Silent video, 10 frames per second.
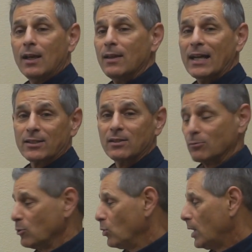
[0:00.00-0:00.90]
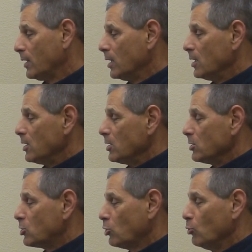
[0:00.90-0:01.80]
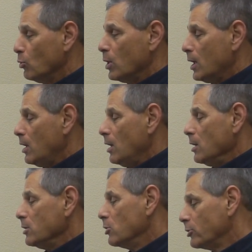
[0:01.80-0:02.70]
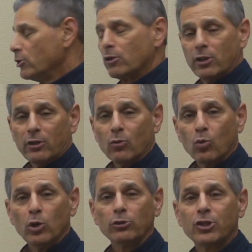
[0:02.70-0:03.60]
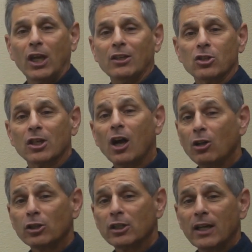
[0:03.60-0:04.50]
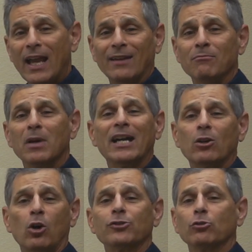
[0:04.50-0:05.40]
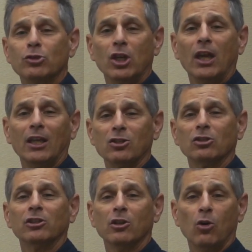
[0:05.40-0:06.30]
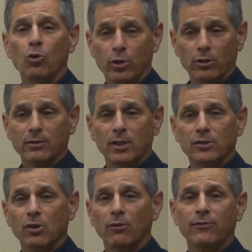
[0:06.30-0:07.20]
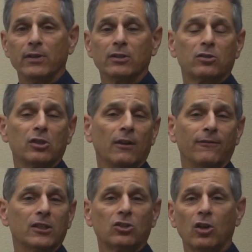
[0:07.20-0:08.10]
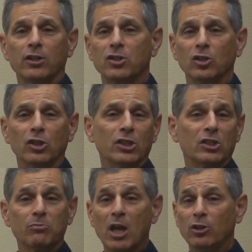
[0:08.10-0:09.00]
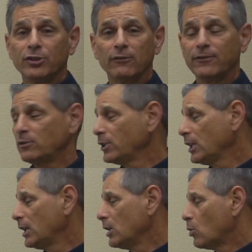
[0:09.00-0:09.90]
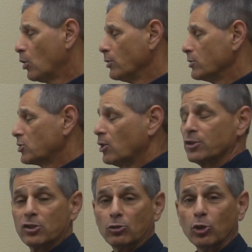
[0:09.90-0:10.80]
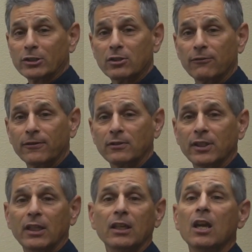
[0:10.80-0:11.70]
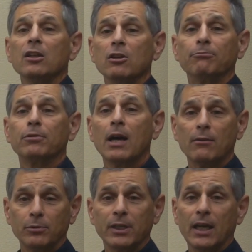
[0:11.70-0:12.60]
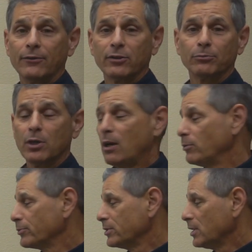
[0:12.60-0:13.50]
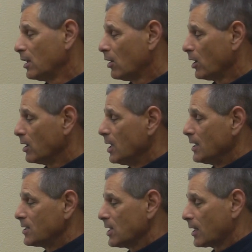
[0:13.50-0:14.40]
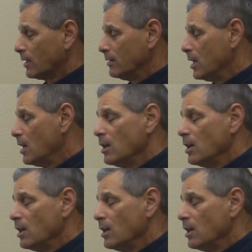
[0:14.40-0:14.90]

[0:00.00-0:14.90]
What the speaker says: That's number 1. 2, your urine will change color and might also change an odor. So if it starts to smell differently or it starts to look differently, you probably have some problems in the area. Second,